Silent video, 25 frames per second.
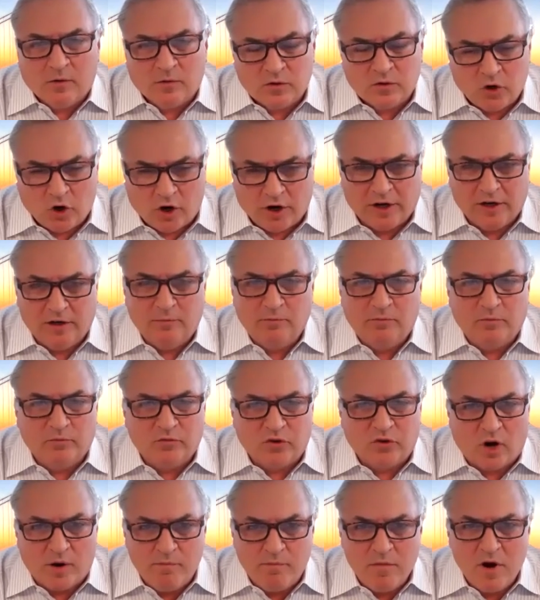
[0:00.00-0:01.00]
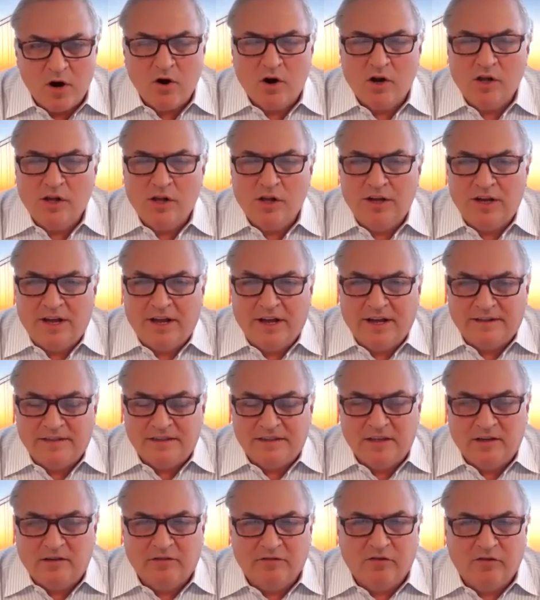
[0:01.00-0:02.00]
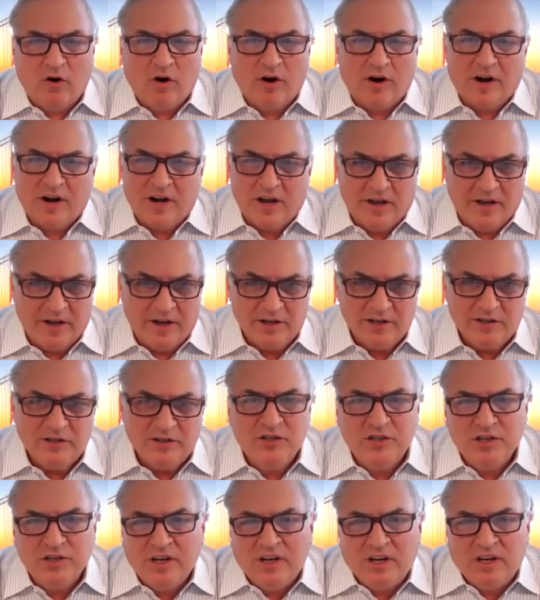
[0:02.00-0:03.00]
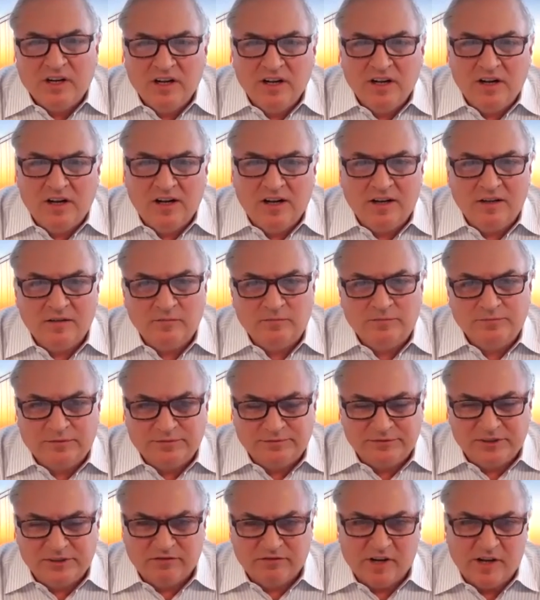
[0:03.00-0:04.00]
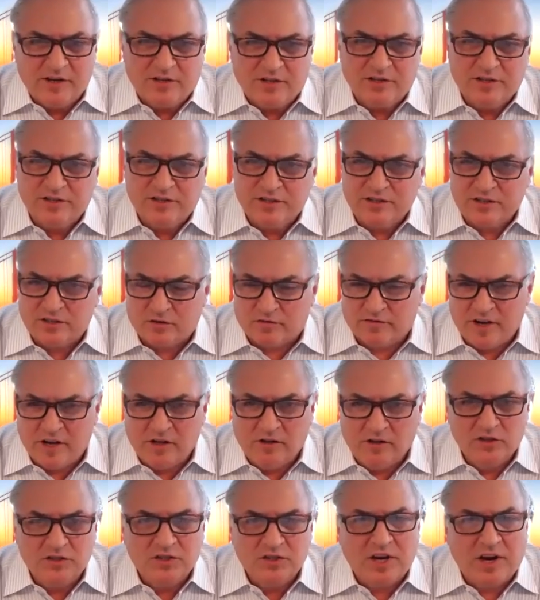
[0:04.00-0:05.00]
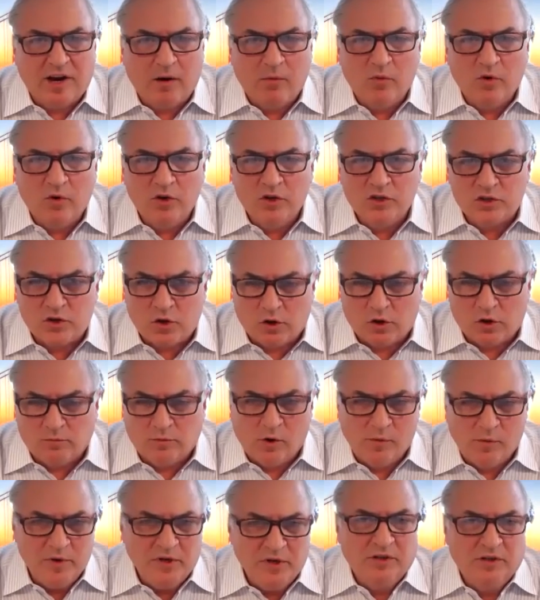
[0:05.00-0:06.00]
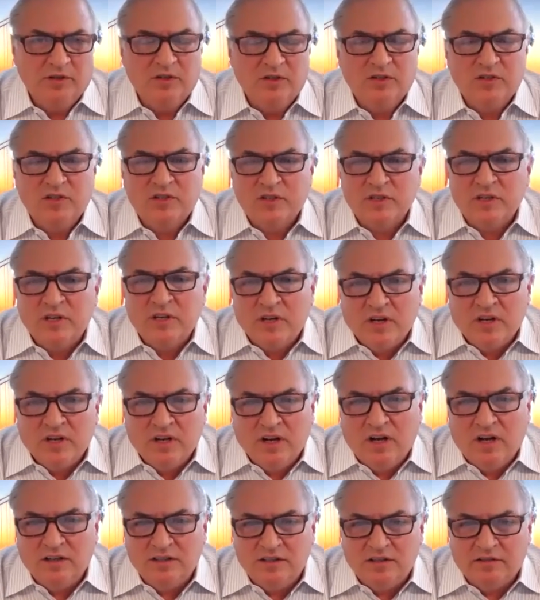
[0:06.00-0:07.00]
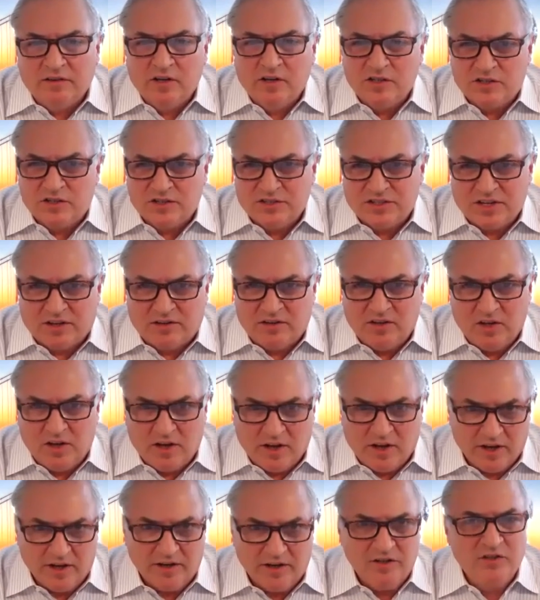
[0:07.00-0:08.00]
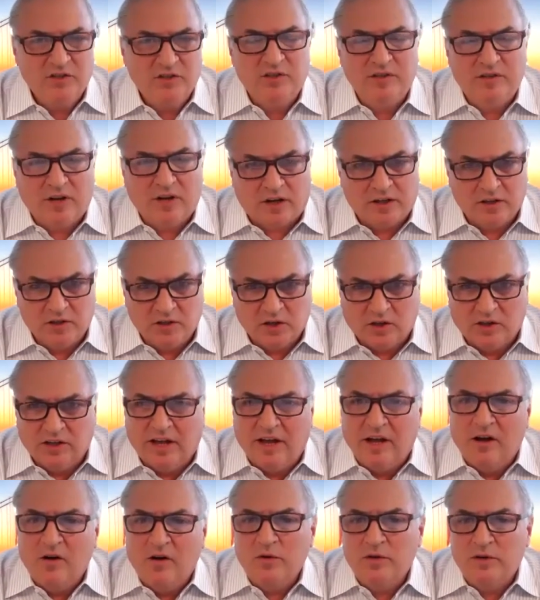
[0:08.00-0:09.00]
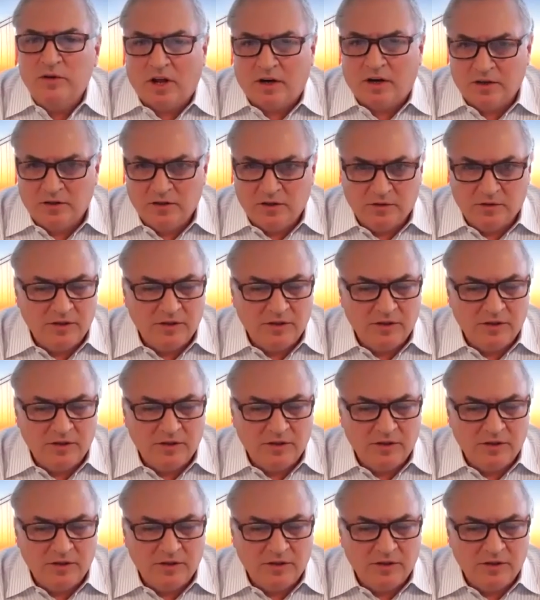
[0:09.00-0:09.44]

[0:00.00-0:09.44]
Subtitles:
targeted primarily at the far edge, devices, surveillance cameras, automobiles, devices at the edge, not in the cloud, not in